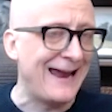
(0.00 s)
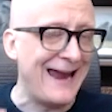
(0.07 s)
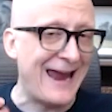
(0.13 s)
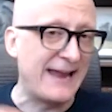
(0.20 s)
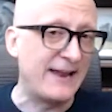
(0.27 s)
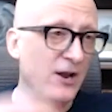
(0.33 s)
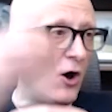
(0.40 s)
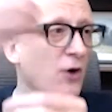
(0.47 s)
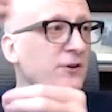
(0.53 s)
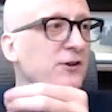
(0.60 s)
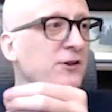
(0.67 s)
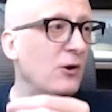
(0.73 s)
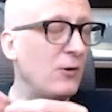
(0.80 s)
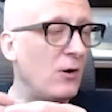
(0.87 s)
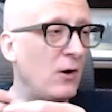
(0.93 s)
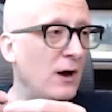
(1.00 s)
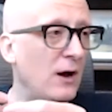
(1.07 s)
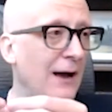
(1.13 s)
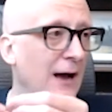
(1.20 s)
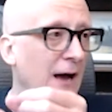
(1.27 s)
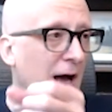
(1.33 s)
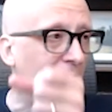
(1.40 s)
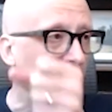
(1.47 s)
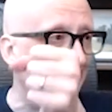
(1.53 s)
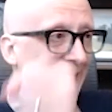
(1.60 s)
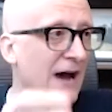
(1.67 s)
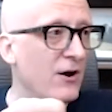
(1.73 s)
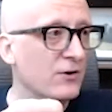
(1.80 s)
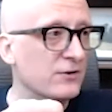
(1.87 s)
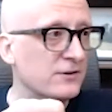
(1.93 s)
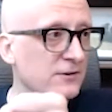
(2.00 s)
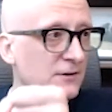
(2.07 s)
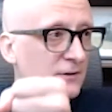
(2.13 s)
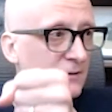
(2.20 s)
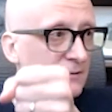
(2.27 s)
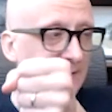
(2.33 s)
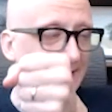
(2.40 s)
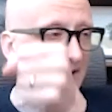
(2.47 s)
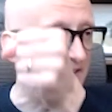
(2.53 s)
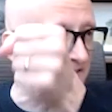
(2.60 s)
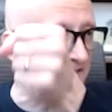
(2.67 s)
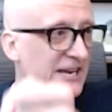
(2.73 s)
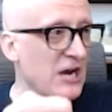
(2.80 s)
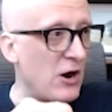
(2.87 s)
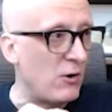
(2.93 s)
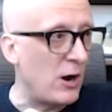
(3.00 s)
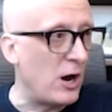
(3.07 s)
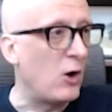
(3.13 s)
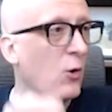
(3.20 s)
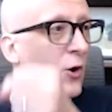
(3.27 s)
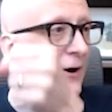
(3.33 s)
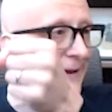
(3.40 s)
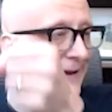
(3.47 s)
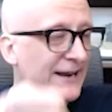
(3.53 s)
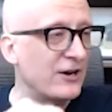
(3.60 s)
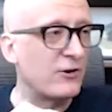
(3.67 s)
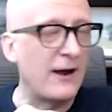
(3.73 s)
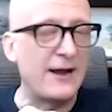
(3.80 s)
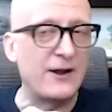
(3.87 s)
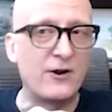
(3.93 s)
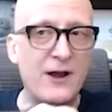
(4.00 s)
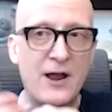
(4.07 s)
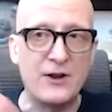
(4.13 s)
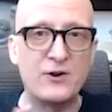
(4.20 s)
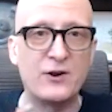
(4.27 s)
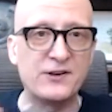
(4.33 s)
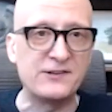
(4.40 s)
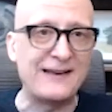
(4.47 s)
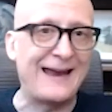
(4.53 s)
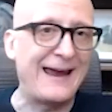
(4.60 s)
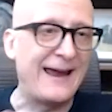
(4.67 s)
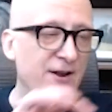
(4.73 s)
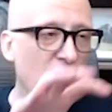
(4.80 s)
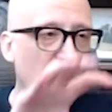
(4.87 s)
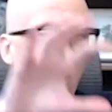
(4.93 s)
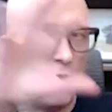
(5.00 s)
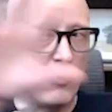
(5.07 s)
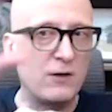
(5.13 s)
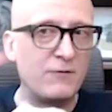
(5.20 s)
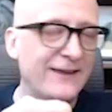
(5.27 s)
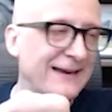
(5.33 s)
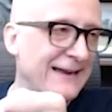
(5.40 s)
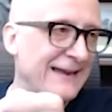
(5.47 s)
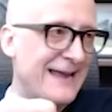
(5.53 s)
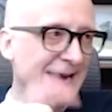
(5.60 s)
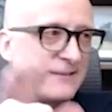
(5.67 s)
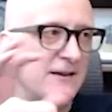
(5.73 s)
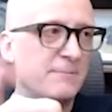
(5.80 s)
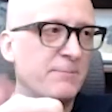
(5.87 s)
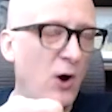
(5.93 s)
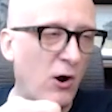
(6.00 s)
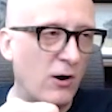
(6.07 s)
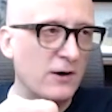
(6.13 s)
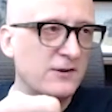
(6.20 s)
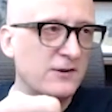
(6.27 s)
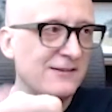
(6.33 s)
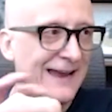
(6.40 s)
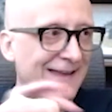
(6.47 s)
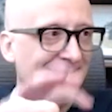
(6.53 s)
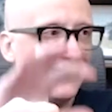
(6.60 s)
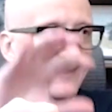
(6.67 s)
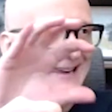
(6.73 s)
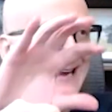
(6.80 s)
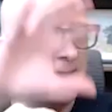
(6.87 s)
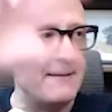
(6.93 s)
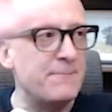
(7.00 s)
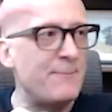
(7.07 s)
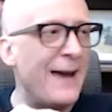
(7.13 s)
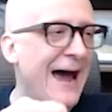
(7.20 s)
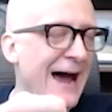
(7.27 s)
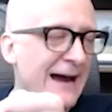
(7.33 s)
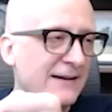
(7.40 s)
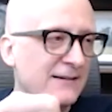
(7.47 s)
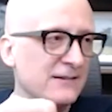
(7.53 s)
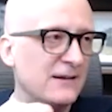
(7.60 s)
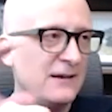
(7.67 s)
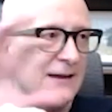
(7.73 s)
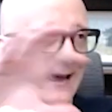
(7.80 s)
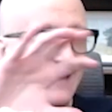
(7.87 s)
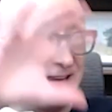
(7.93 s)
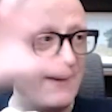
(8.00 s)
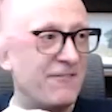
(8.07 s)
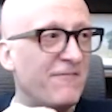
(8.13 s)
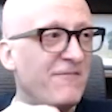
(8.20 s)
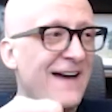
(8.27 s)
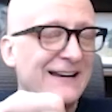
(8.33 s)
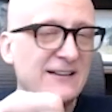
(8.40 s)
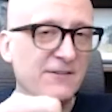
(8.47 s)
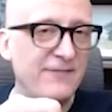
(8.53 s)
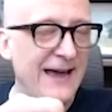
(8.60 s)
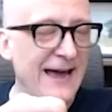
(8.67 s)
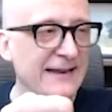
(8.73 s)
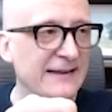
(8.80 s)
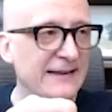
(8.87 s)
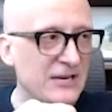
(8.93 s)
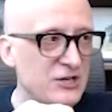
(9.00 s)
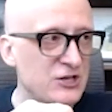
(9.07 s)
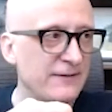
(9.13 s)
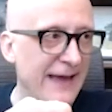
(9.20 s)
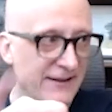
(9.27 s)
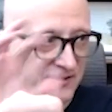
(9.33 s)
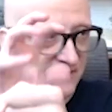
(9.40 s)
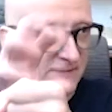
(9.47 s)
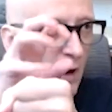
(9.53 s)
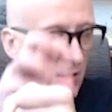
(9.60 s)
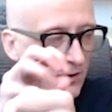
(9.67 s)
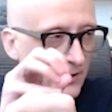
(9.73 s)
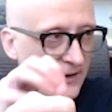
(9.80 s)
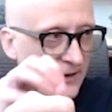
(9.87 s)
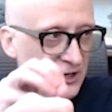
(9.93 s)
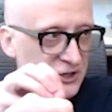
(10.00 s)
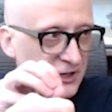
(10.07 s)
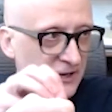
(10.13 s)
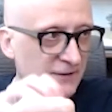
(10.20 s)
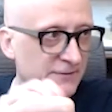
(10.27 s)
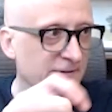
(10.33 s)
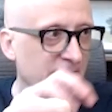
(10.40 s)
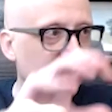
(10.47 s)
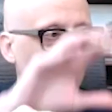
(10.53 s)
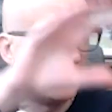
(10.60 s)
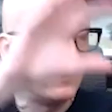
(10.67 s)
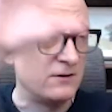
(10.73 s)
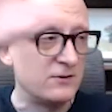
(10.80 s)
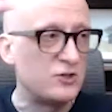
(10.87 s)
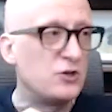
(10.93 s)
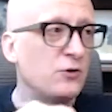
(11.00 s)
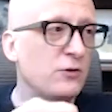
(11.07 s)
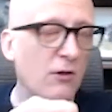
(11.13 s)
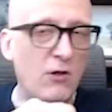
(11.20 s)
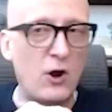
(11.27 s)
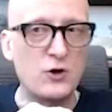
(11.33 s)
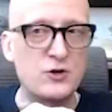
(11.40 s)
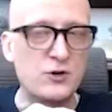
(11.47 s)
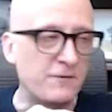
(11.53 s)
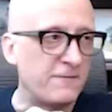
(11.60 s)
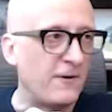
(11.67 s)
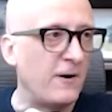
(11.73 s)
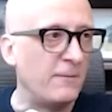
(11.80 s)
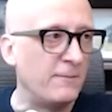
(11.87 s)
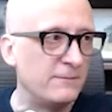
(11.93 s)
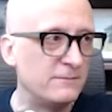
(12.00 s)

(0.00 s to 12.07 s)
And it also allows like a COO or an integrator to understand all of the connected parts and the impact and the effect of that smaller initiative to the larger firm,